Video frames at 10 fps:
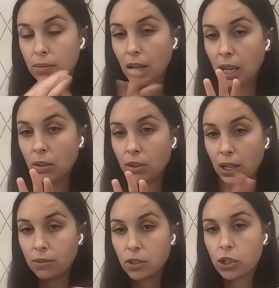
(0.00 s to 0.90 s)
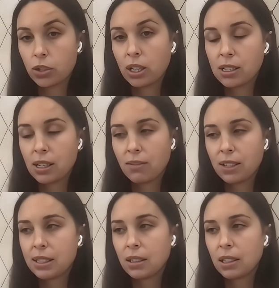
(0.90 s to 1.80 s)
I know that for sure because I
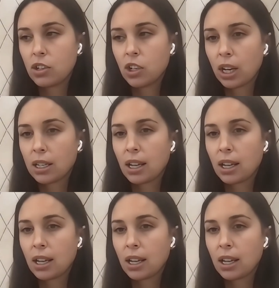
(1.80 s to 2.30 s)
recently checked.